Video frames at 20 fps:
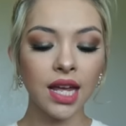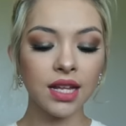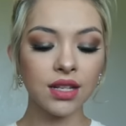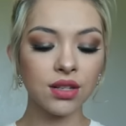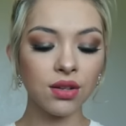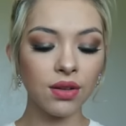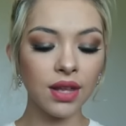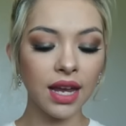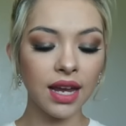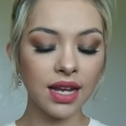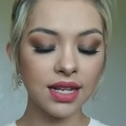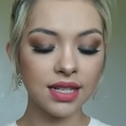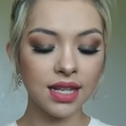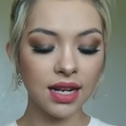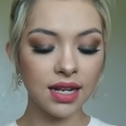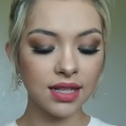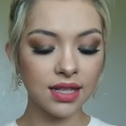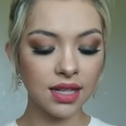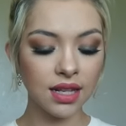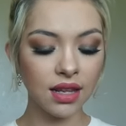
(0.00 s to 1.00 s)
And so like I
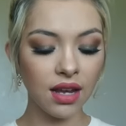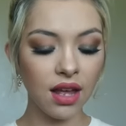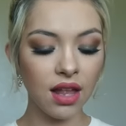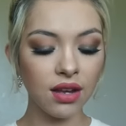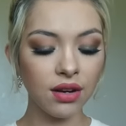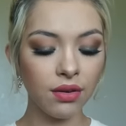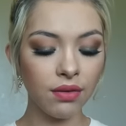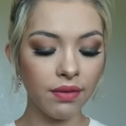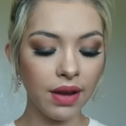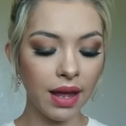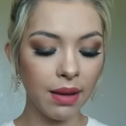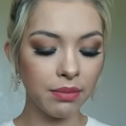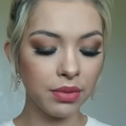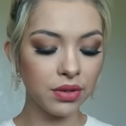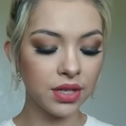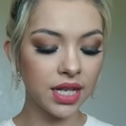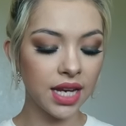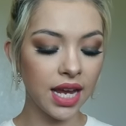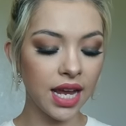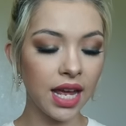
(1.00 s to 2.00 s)
said, it's in the color
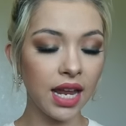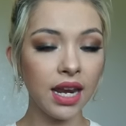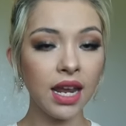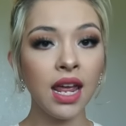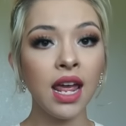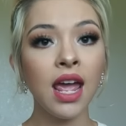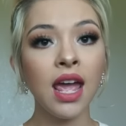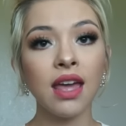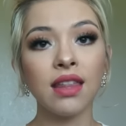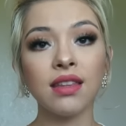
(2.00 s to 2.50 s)
Rambutan.